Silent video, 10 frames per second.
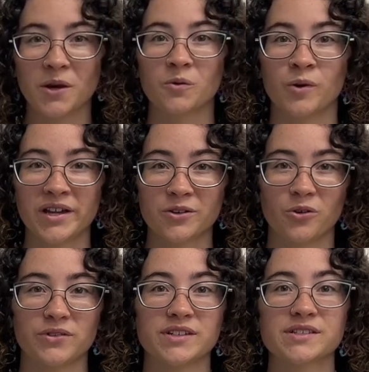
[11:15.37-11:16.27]
We call
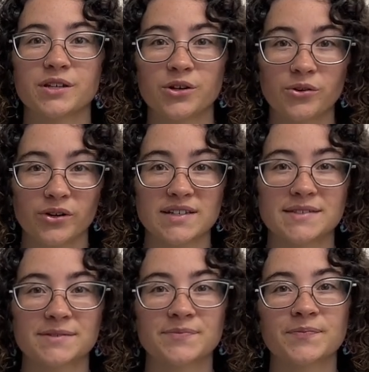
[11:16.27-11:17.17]
this noise.
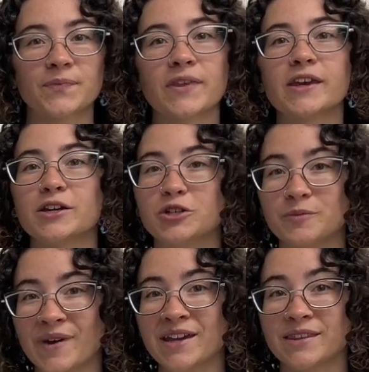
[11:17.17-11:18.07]
You
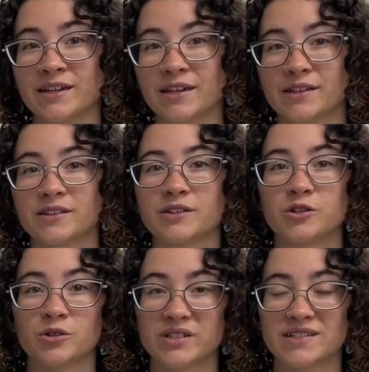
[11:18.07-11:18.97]
may think that
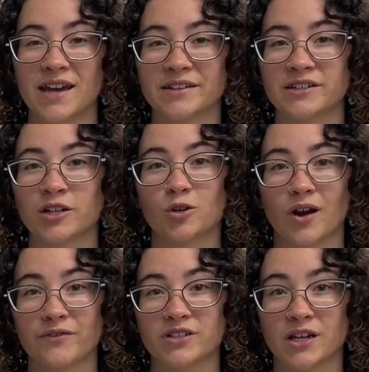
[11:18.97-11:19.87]
you're detecting a
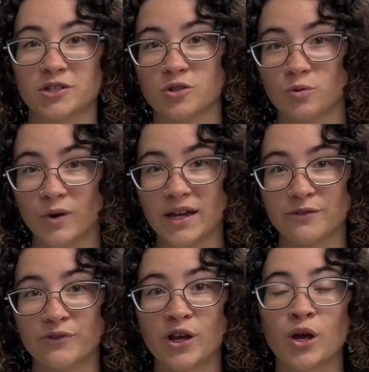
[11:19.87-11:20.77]
gravitational wave,
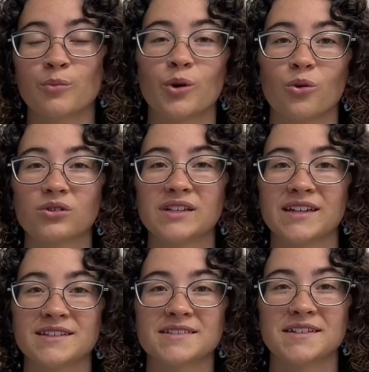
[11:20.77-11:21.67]
but all it
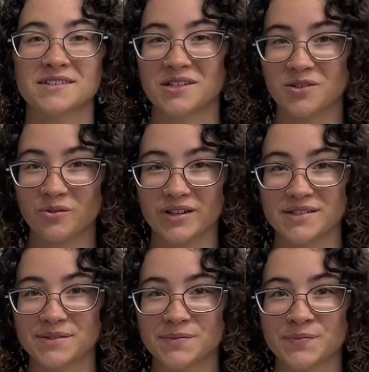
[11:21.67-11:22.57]
is the
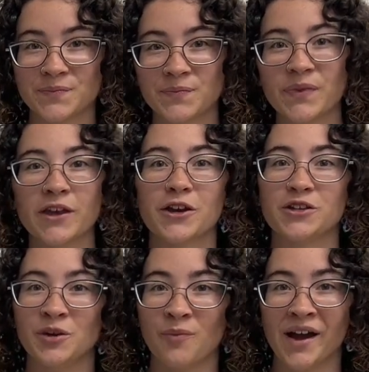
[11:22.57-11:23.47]
noise.
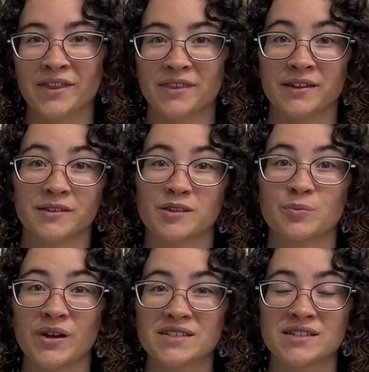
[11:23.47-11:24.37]
You might think that the
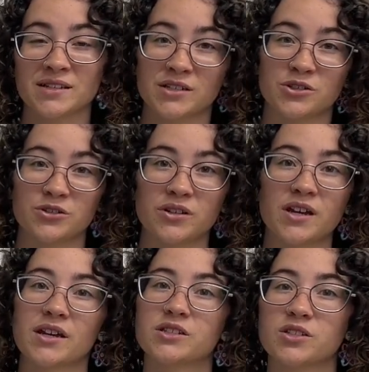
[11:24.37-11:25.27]
best thing to do
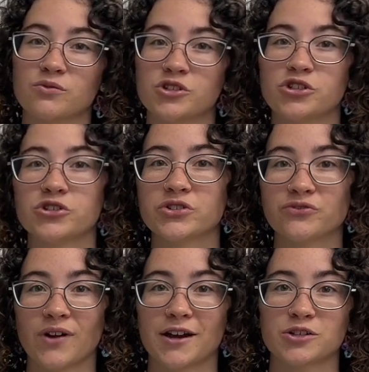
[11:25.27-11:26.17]
is to reduce the
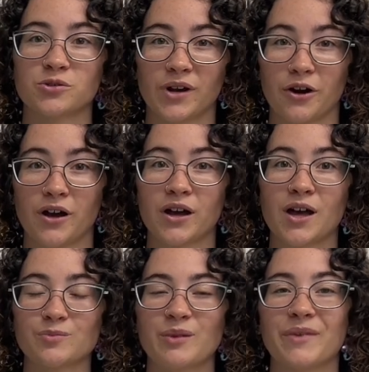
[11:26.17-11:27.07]
fractional error
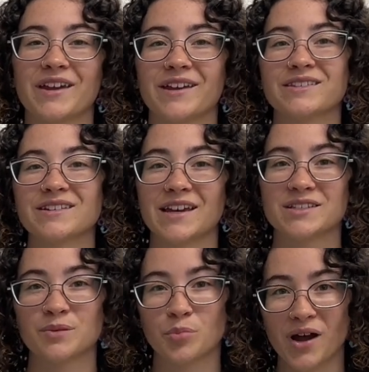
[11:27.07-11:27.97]
by making the laser
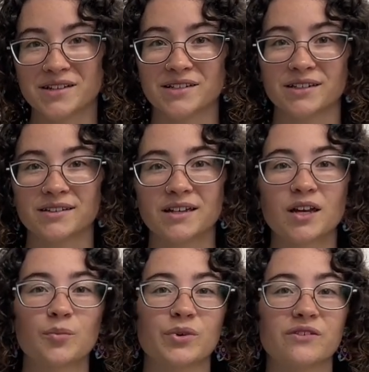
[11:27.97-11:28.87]
brighter,
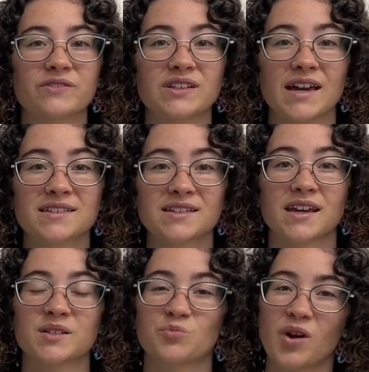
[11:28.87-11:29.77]
but if the laser
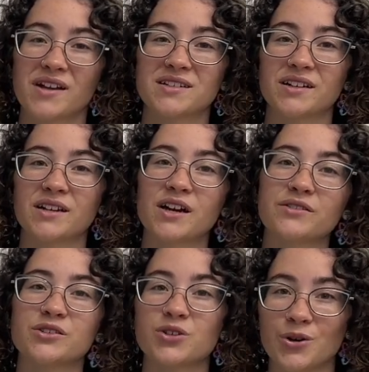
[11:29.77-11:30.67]
gets brighter,
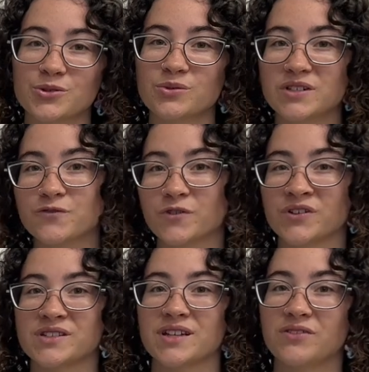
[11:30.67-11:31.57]
the total
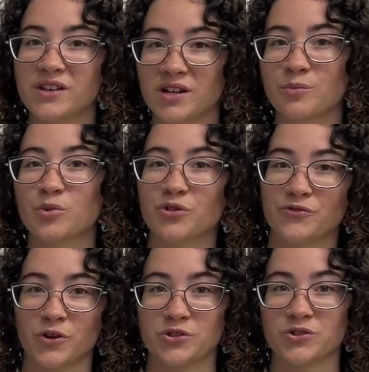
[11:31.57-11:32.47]
difference in the number of
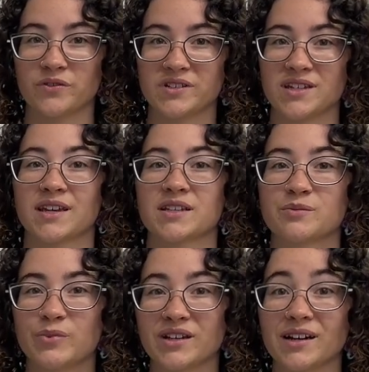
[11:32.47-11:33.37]
photons gets
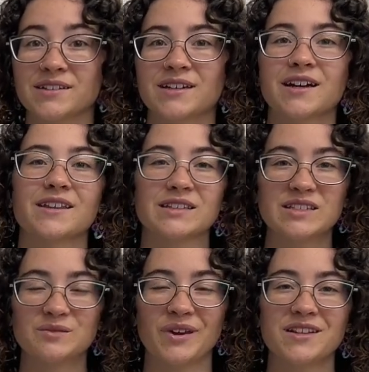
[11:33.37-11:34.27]
bigger.
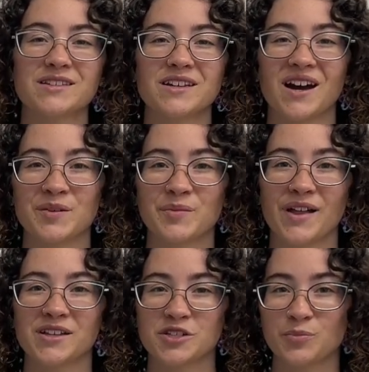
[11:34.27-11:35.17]
This means the
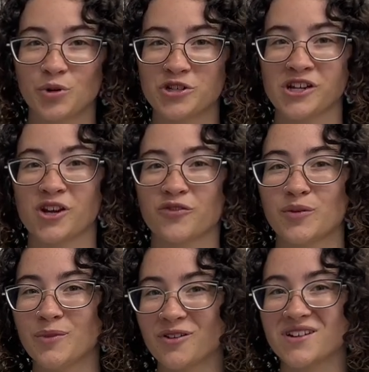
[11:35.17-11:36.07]
unbalanced pushing of the
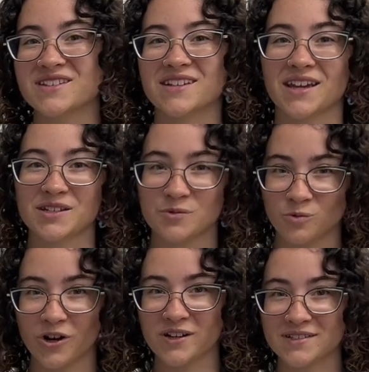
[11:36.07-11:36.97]
mirrors gets
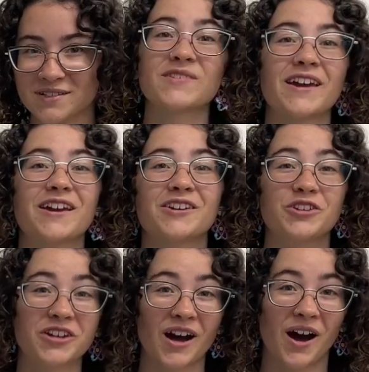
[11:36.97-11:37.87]
worse.
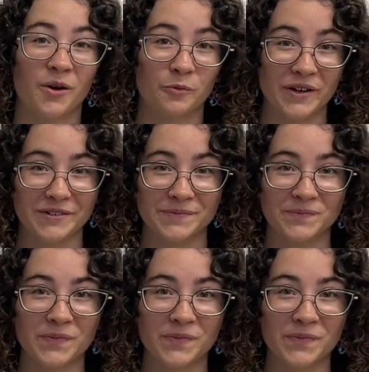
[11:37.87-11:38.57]
You can't win.